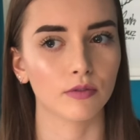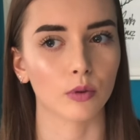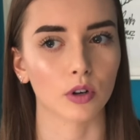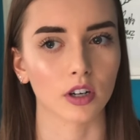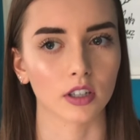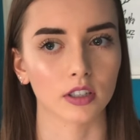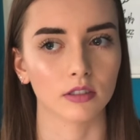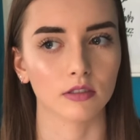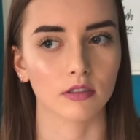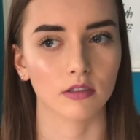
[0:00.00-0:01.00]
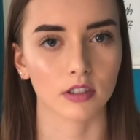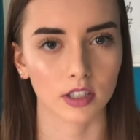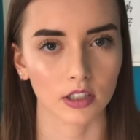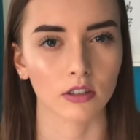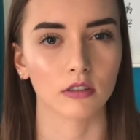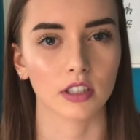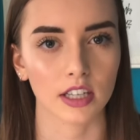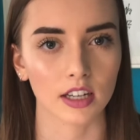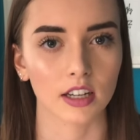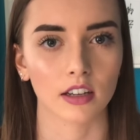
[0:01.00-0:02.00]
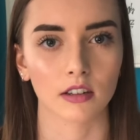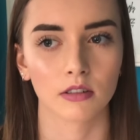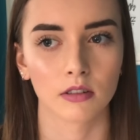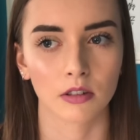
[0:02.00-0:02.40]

for still eating